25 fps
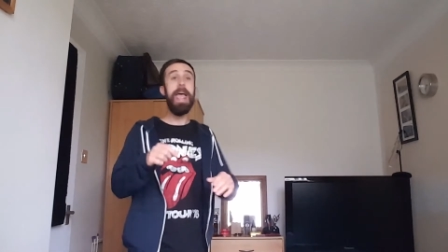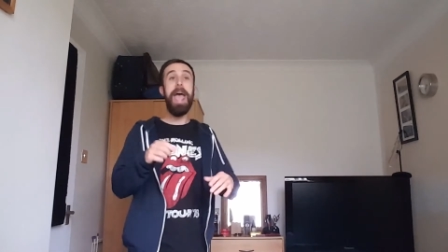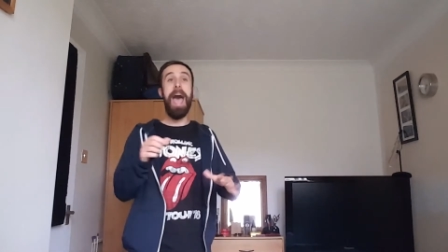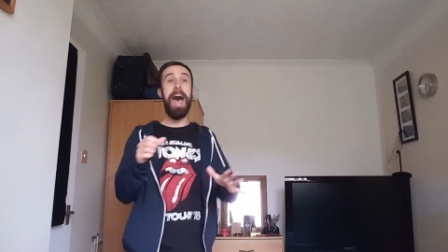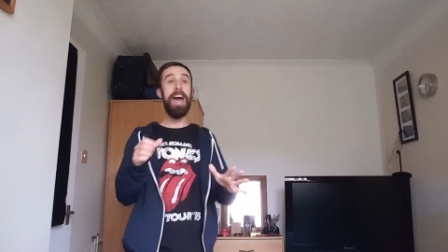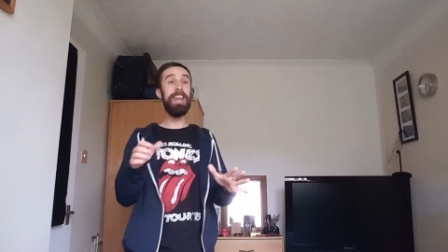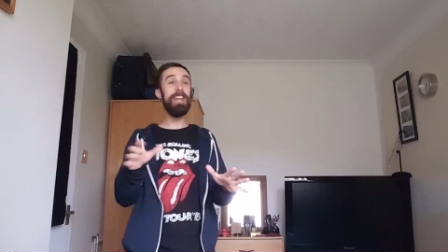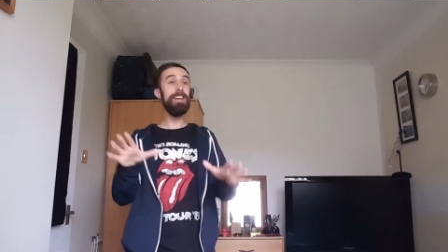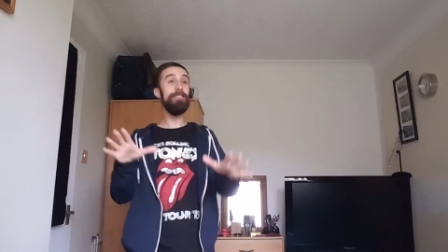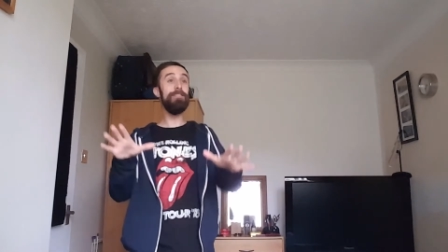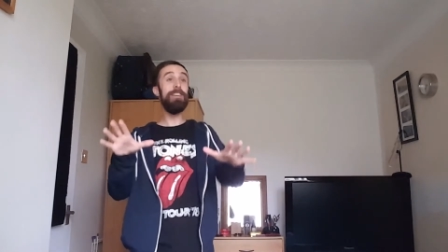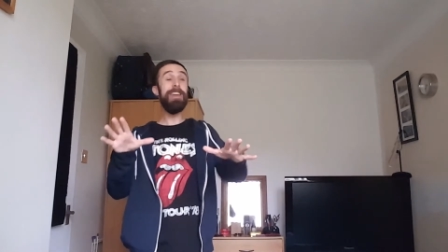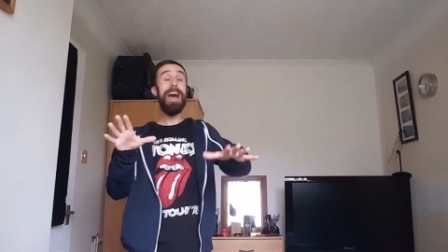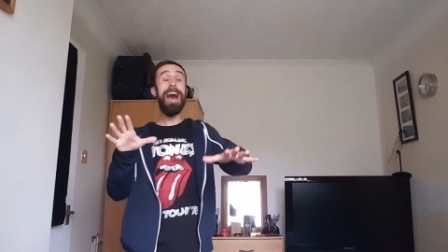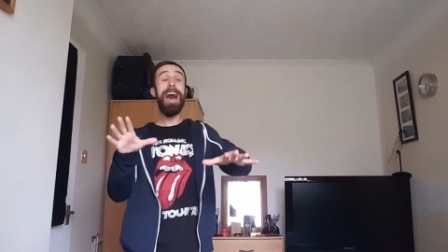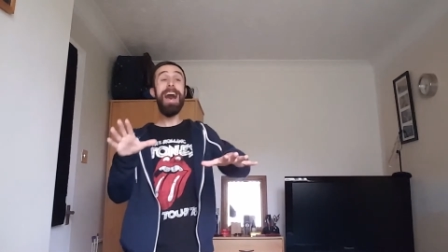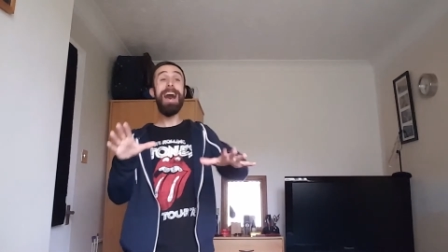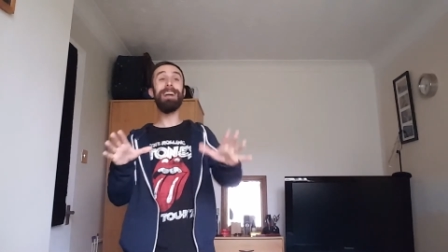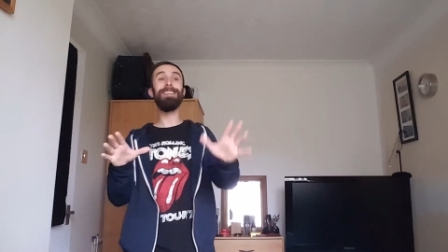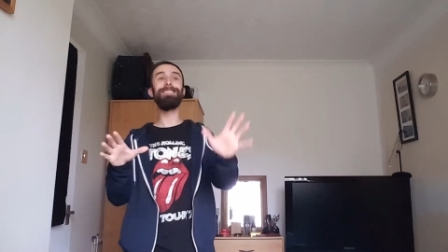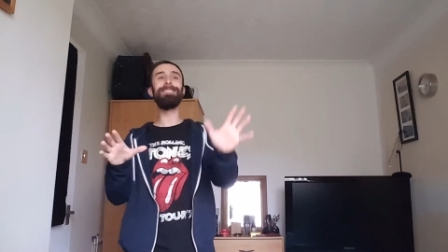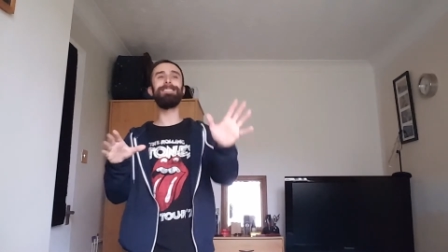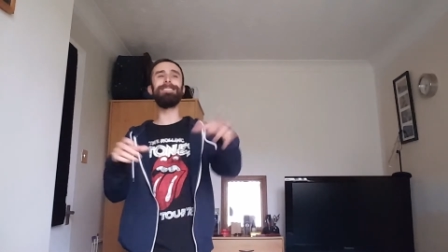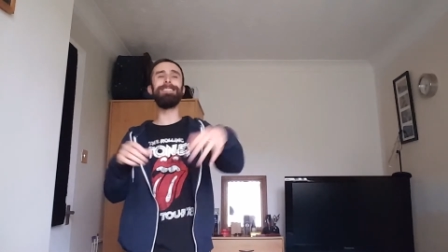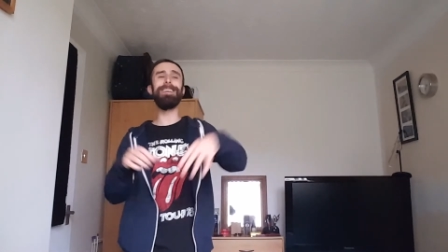And even
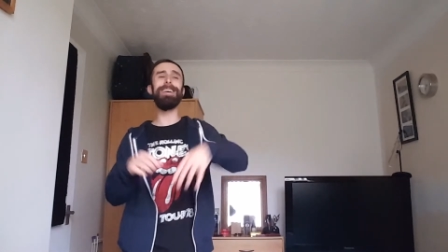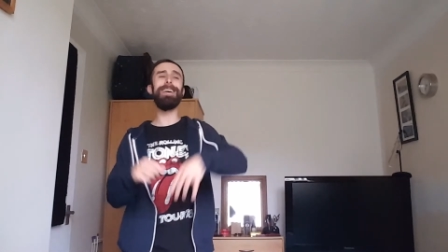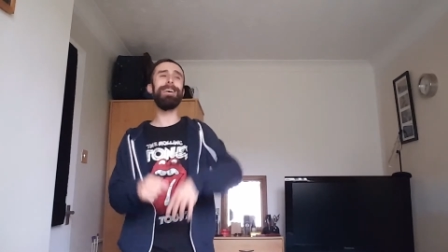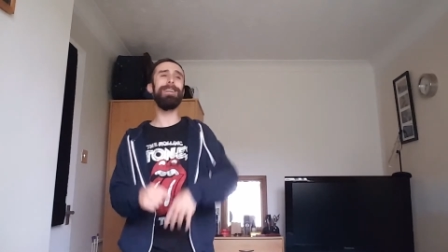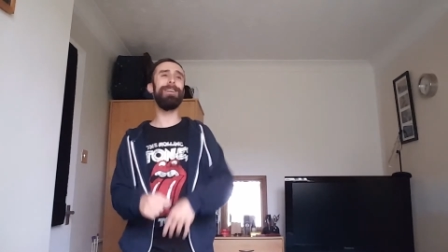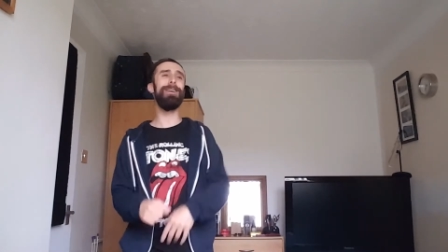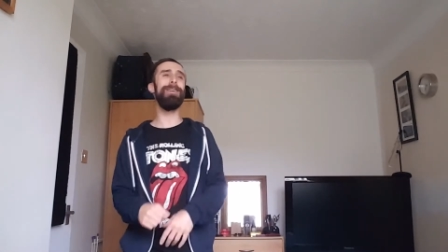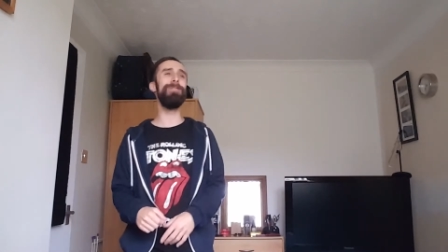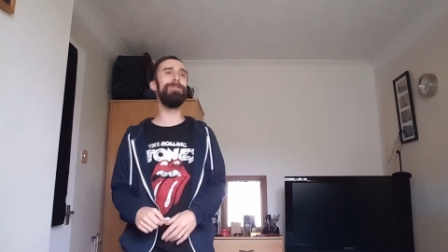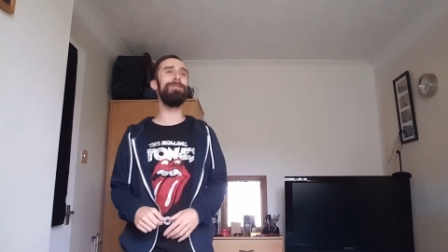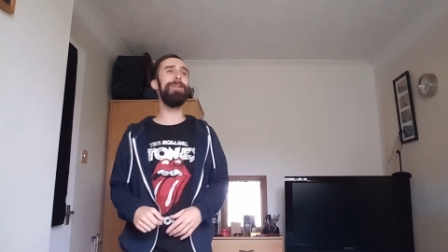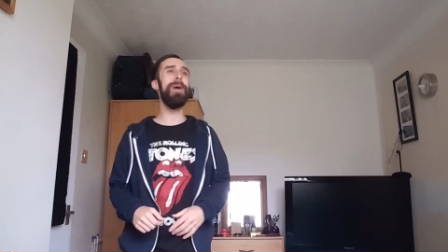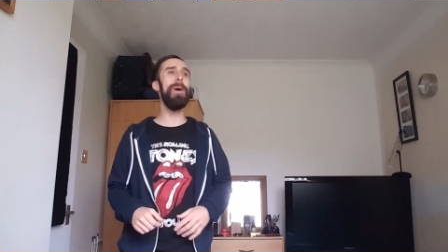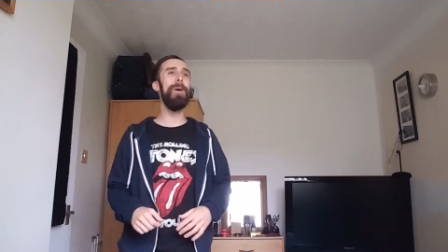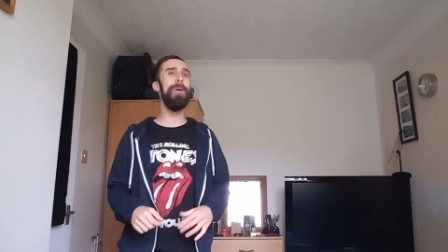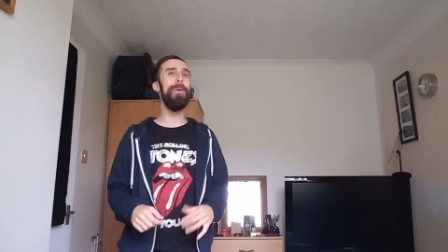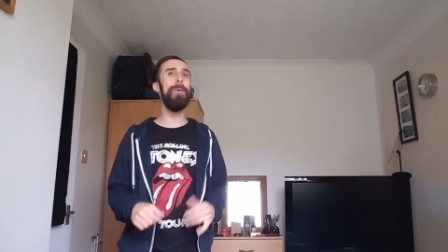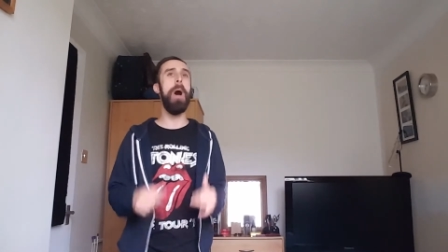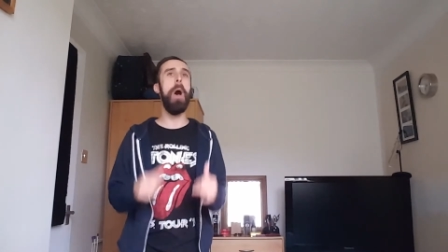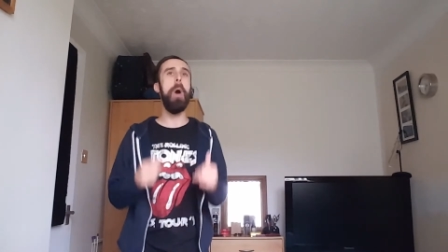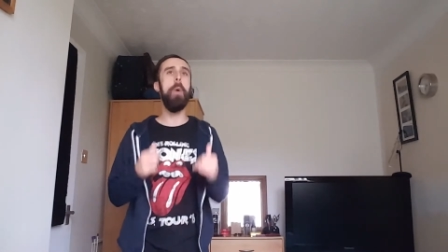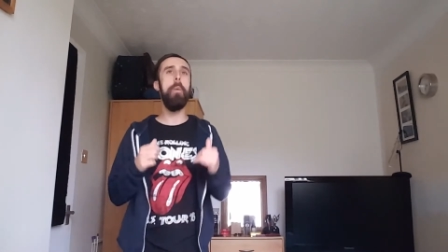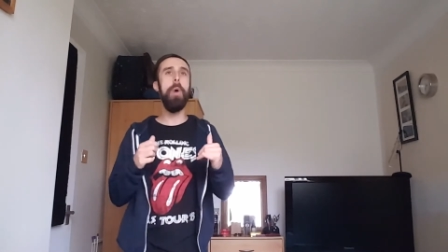I didn't know